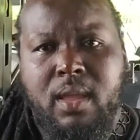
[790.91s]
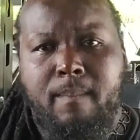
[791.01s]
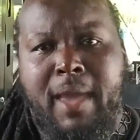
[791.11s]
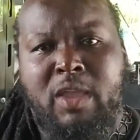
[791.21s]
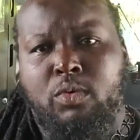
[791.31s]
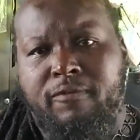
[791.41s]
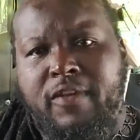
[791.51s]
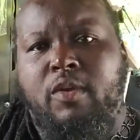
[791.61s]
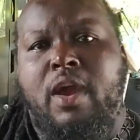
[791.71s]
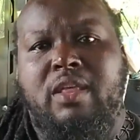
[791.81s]
manual to
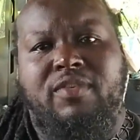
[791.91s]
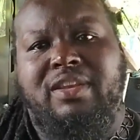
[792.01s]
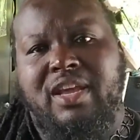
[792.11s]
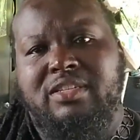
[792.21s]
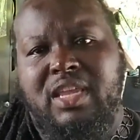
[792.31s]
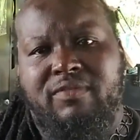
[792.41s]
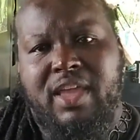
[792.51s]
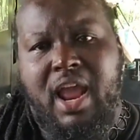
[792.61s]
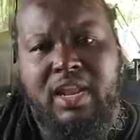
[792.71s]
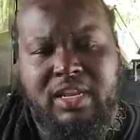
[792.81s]
figure out if it does give that
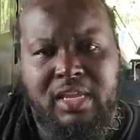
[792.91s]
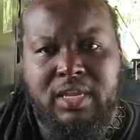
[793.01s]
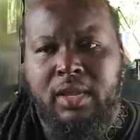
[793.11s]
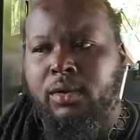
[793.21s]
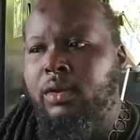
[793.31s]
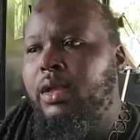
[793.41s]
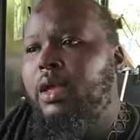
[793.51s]
kind of detail.